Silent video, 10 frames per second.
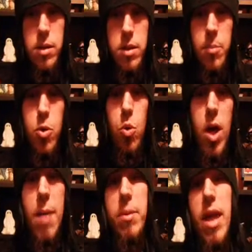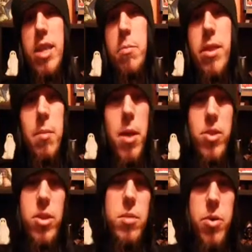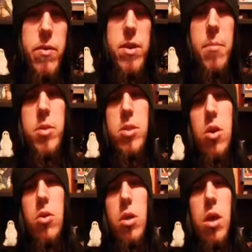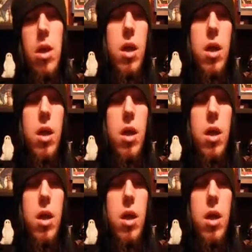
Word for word: something cool happened last month. I mentioned in a previous episode.